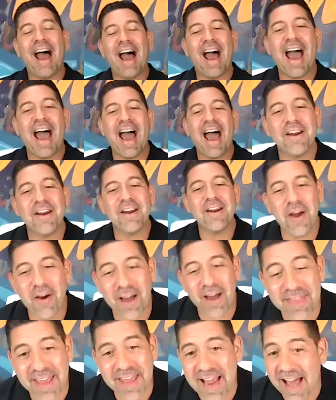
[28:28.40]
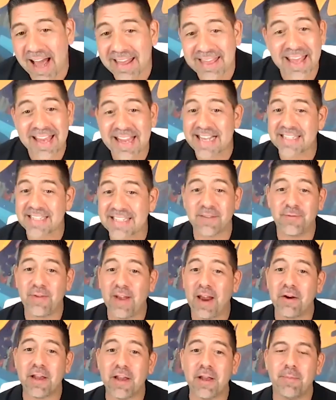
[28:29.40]
I don't know. I think it's
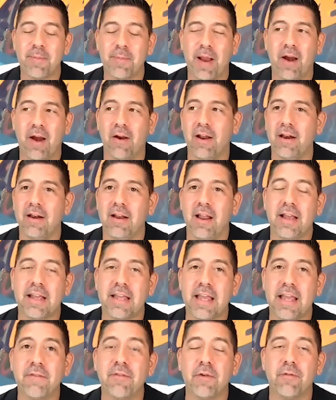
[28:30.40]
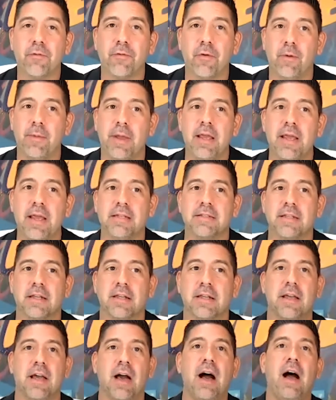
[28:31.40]
very apparent. Like, even for me as a
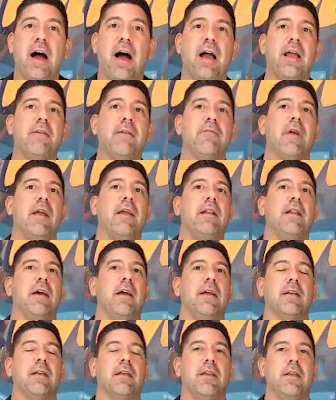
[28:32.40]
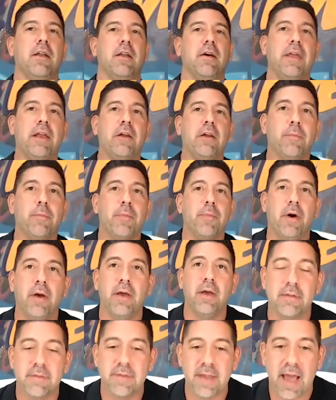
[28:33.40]
guy, right? Like, you know, they don't
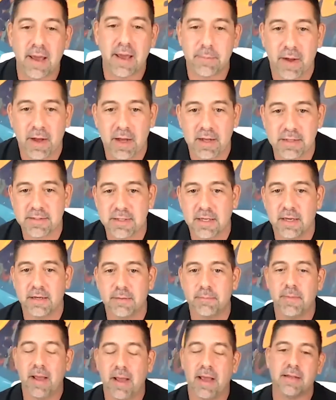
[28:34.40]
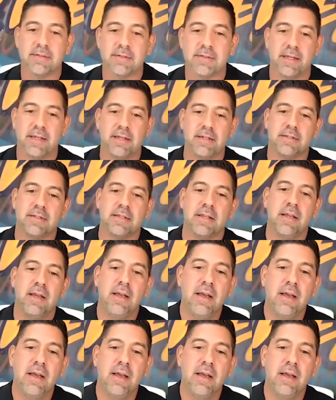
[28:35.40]
put dad bods on magazines.